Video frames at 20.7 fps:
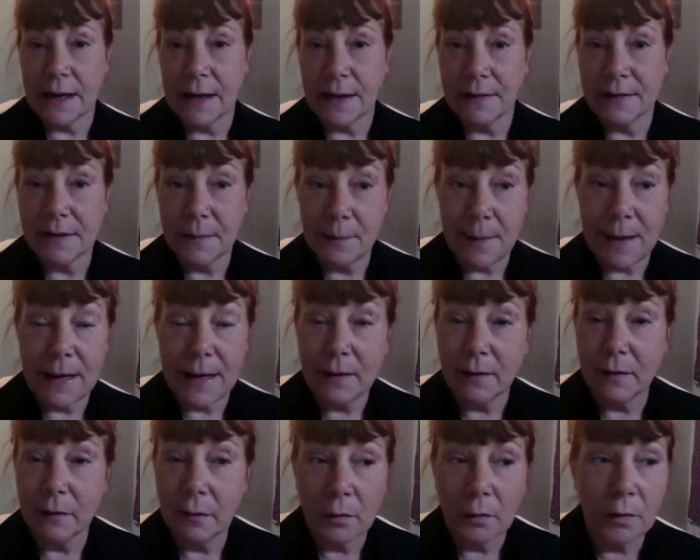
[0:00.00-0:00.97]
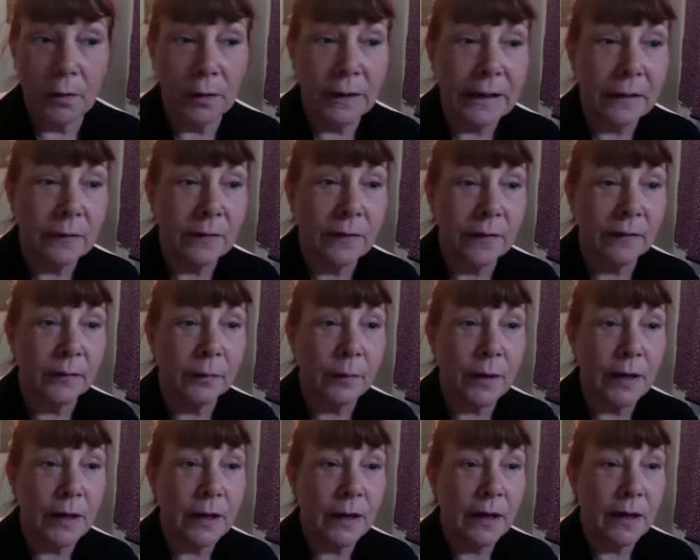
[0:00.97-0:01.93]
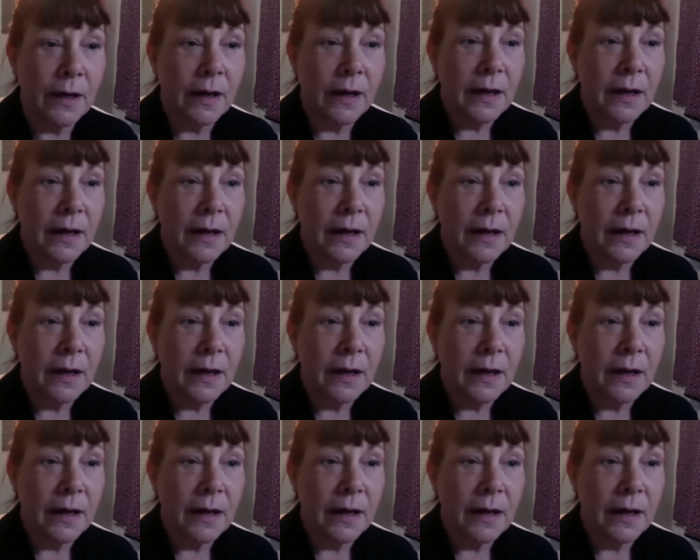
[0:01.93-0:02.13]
debate earlier this week.